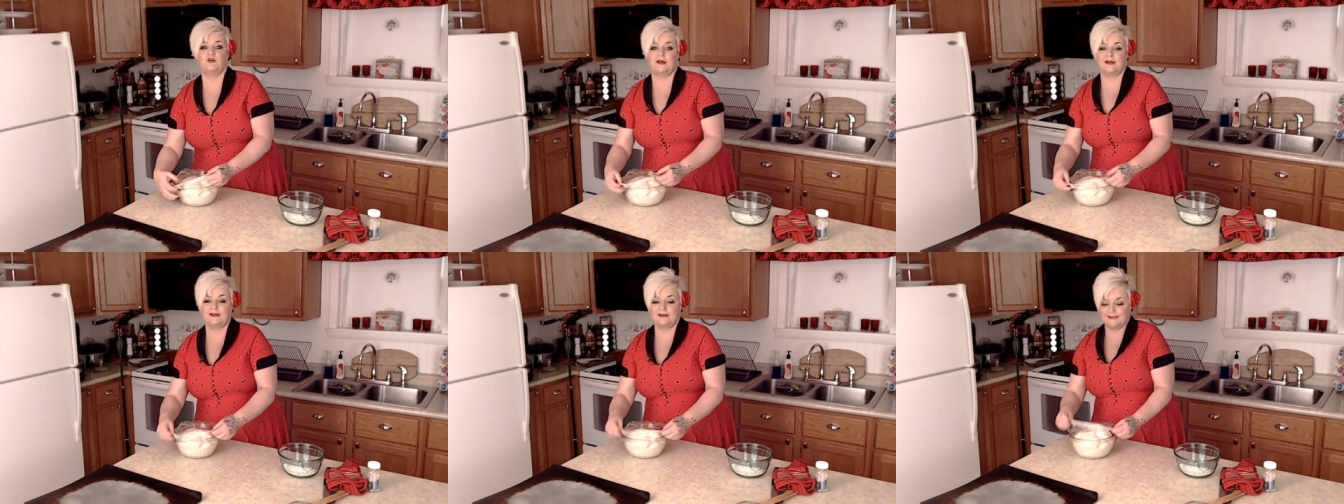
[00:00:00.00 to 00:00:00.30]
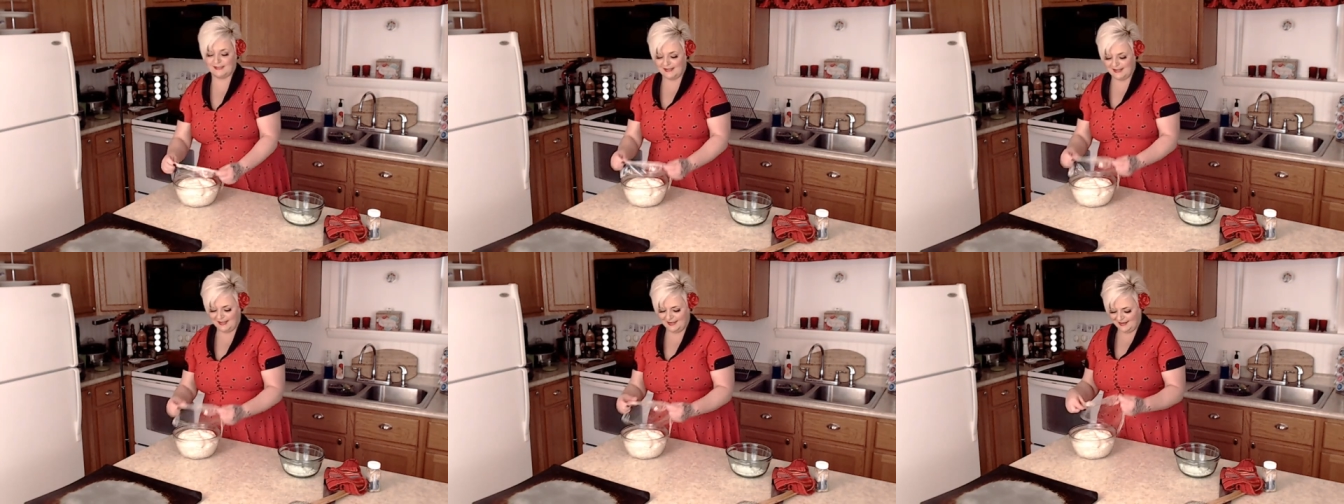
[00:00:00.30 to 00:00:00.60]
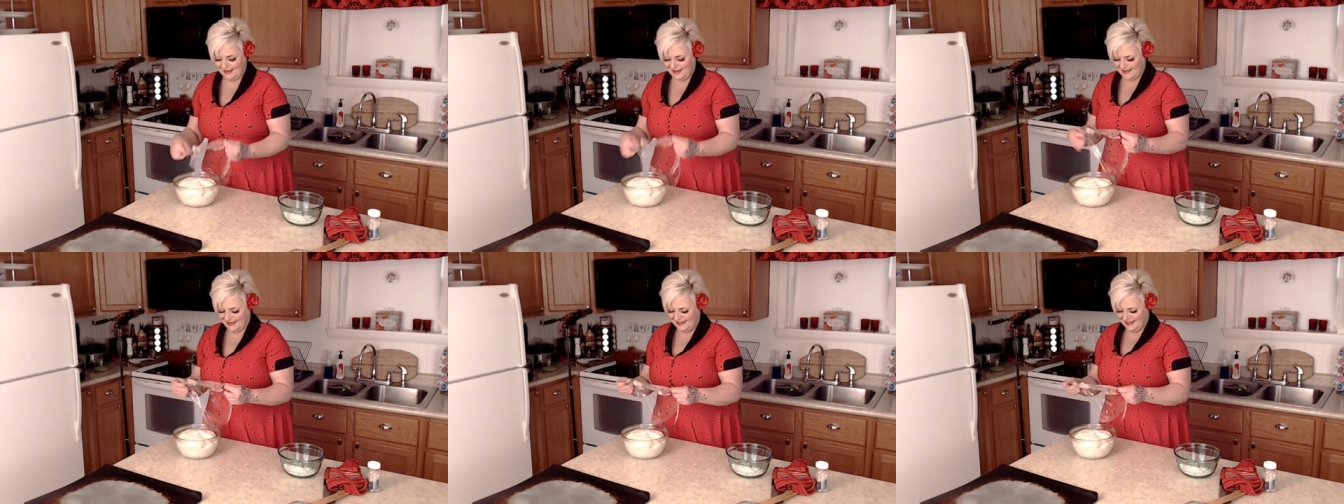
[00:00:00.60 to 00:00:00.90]
crazy.
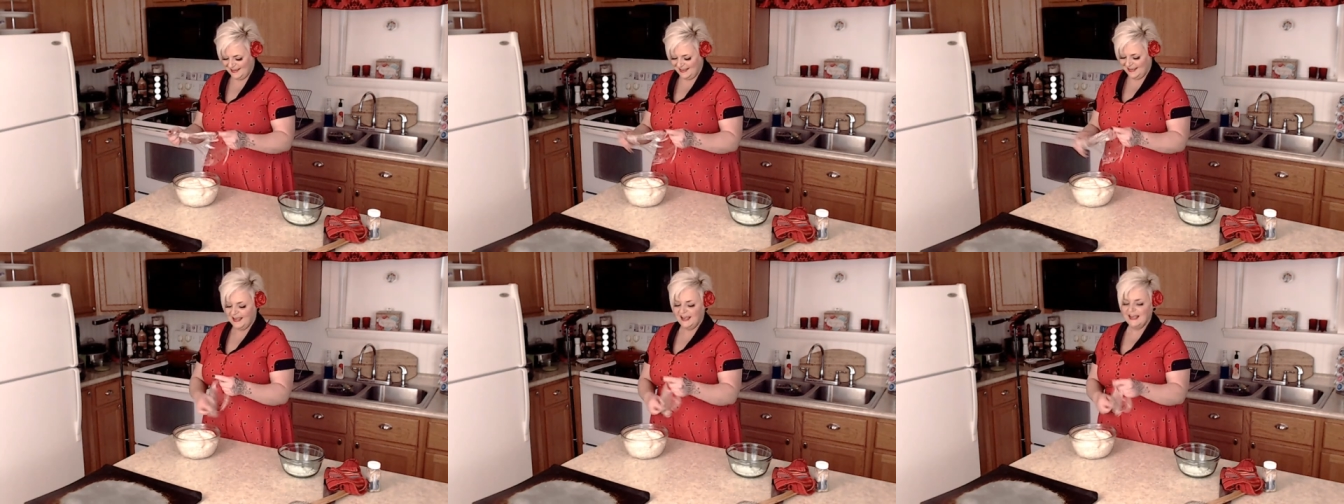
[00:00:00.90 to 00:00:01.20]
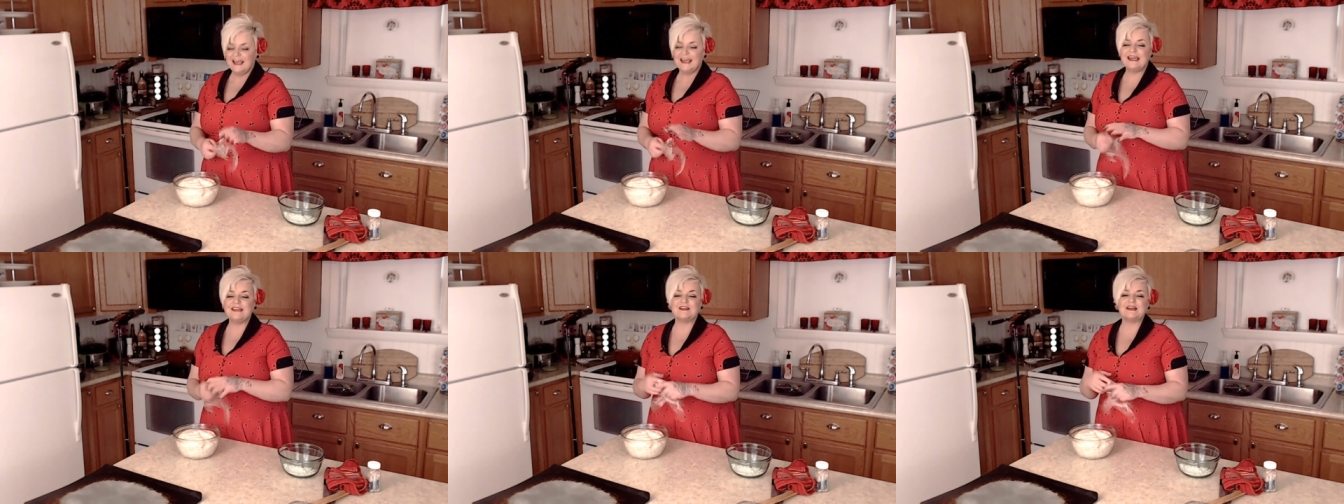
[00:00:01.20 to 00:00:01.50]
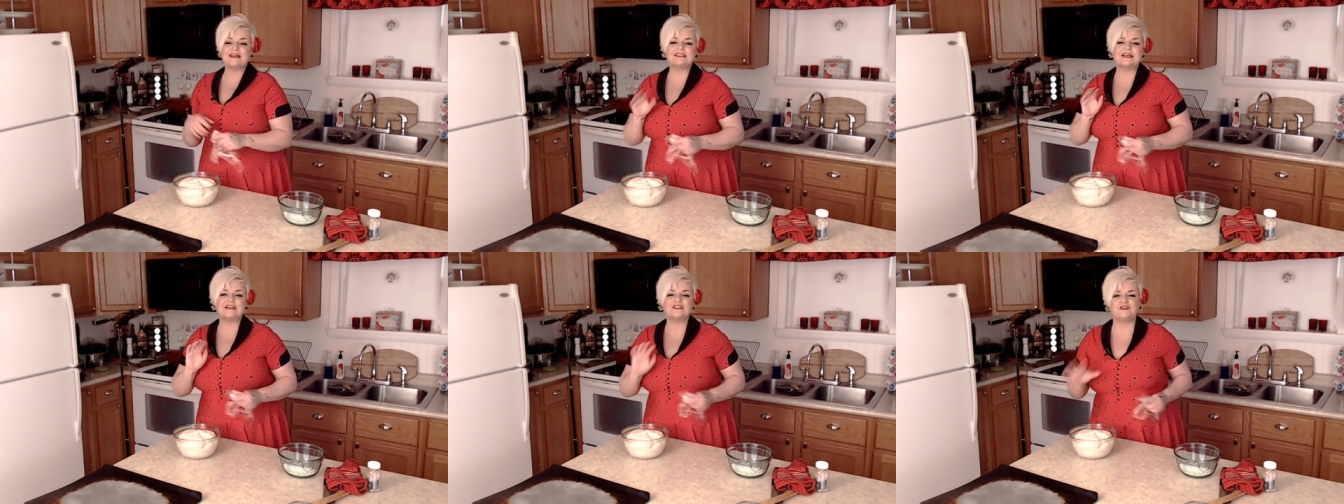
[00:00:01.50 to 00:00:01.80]
he
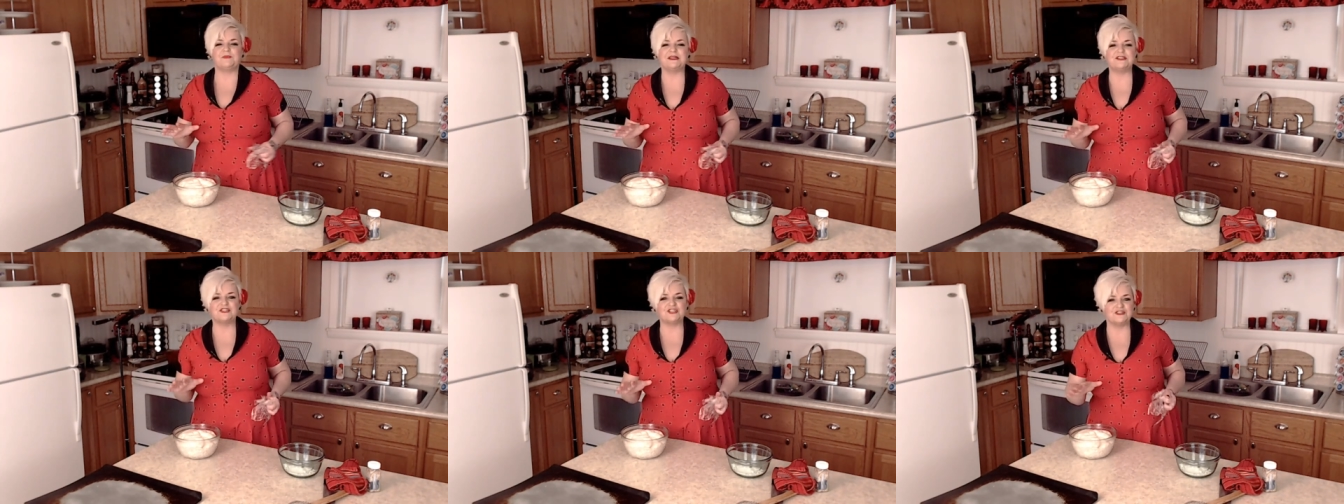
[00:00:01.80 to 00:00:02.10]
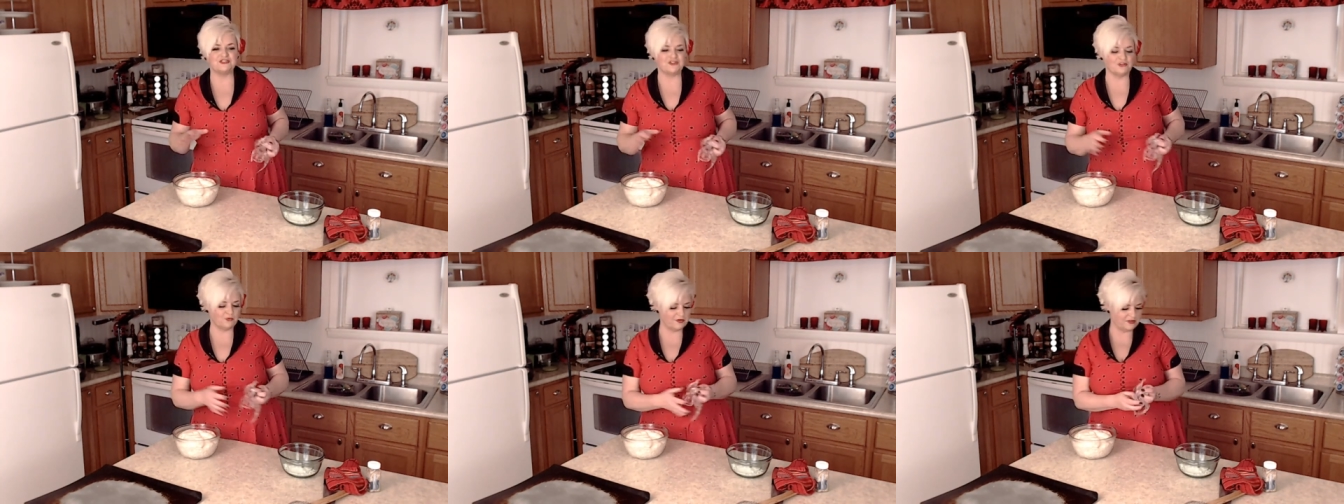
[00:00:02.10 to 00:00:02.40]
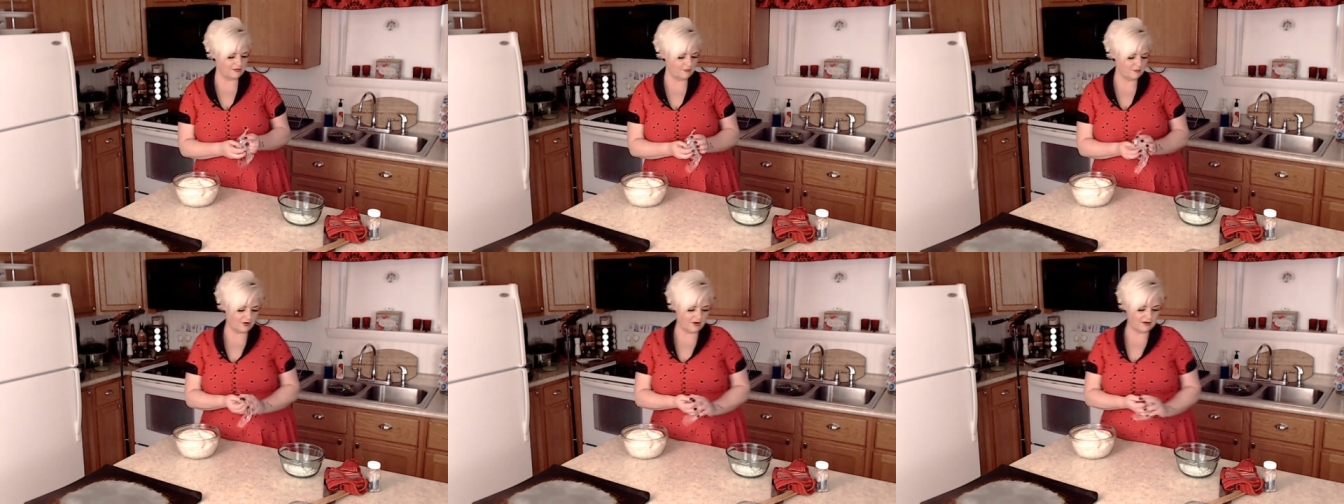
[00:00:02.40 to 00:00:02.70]
thinks I should be gentle with
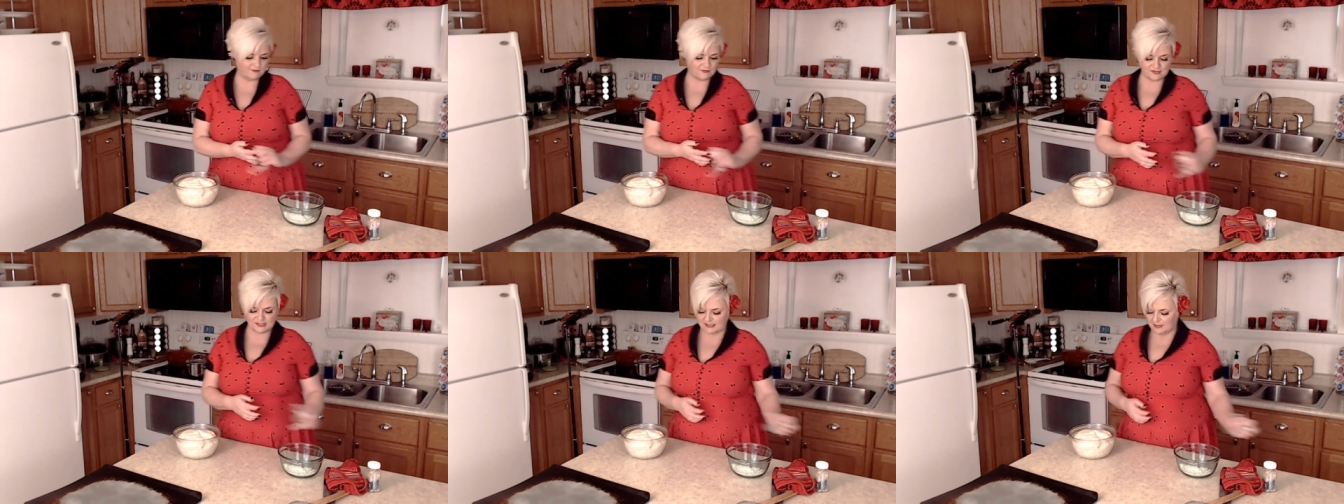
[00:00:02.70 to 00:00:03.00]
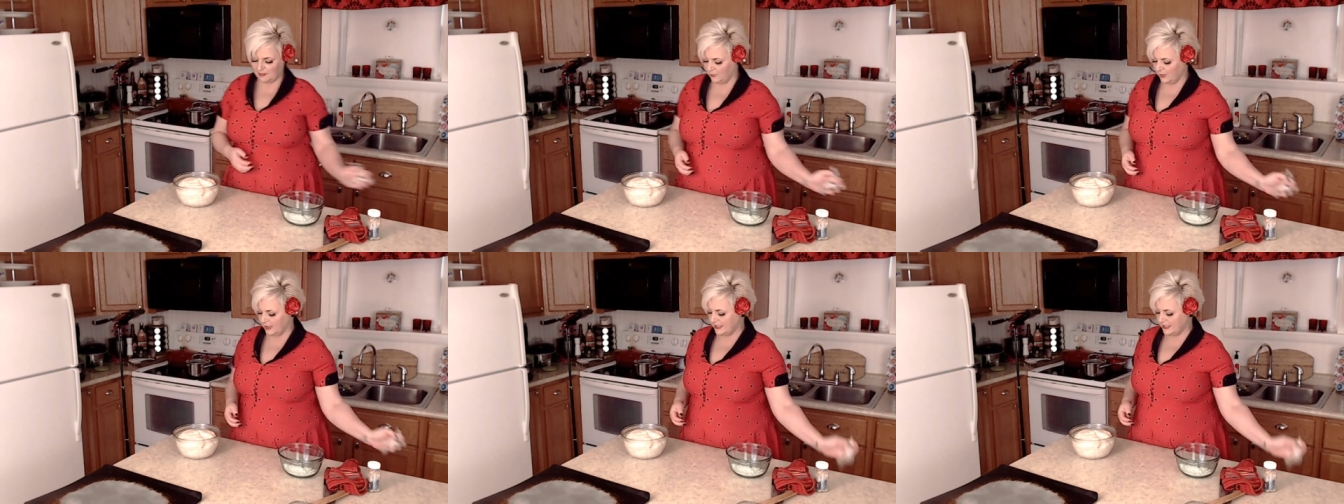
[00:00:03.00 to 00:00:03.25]
the bread for some